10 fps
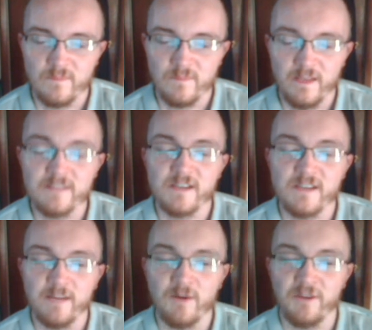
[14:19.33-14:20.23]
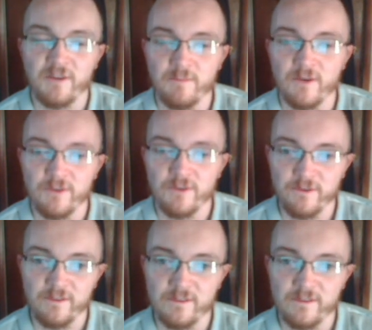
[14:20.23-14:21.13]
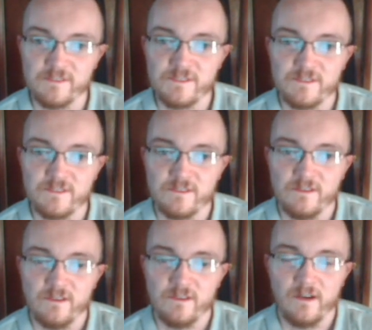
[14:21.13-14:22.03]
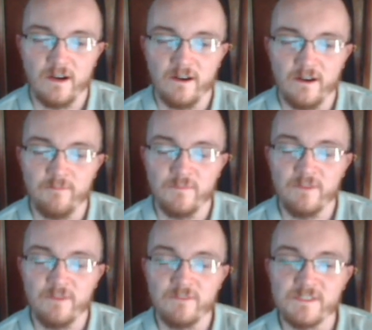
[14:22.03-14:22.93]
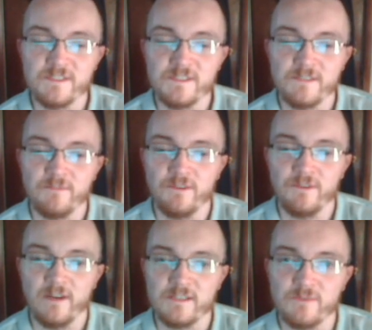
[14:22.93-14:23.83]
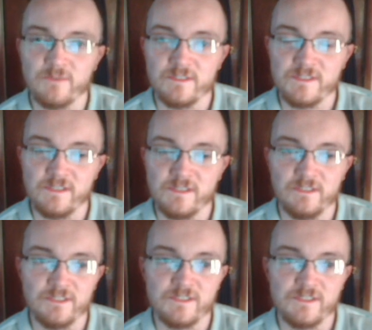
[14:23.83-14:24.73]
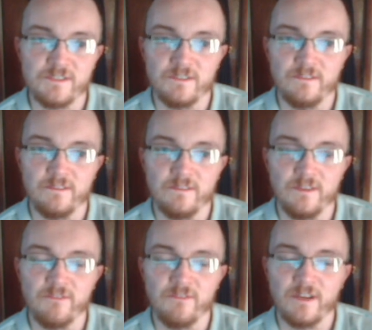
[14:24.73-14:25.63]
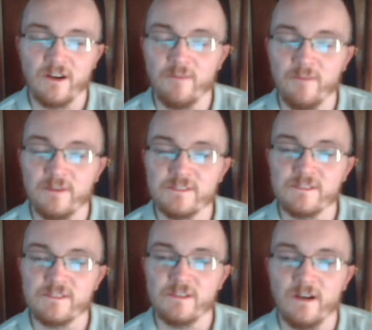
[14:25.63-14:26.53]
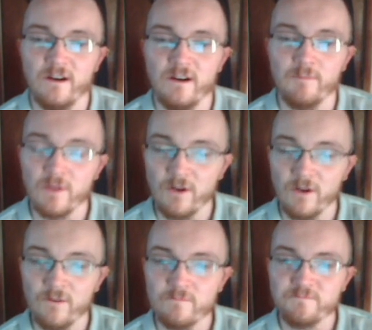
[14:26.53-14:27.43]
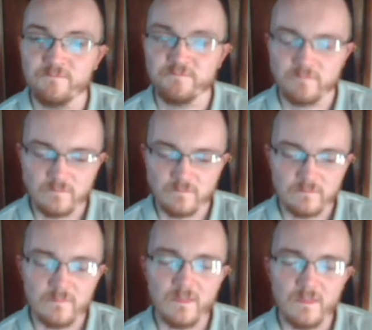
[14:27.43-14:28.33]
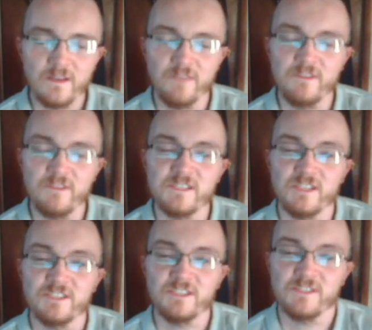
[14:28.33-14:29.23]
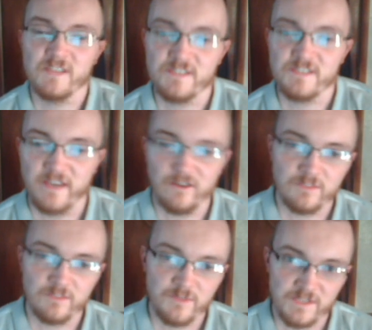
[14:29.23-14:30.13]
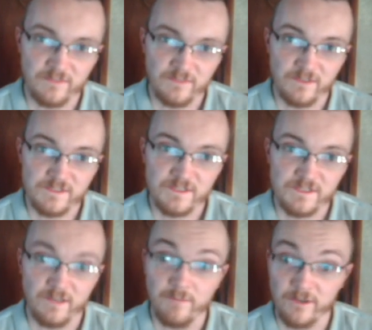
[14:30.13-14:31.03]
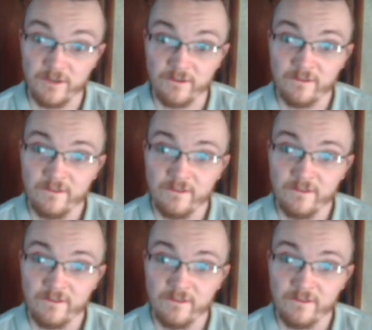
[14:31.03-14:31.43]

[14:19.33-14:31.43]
In time, I'll get better doing this. If this is something you guys want to see, just give me a comment below. Give me suggestions as to how to present this better.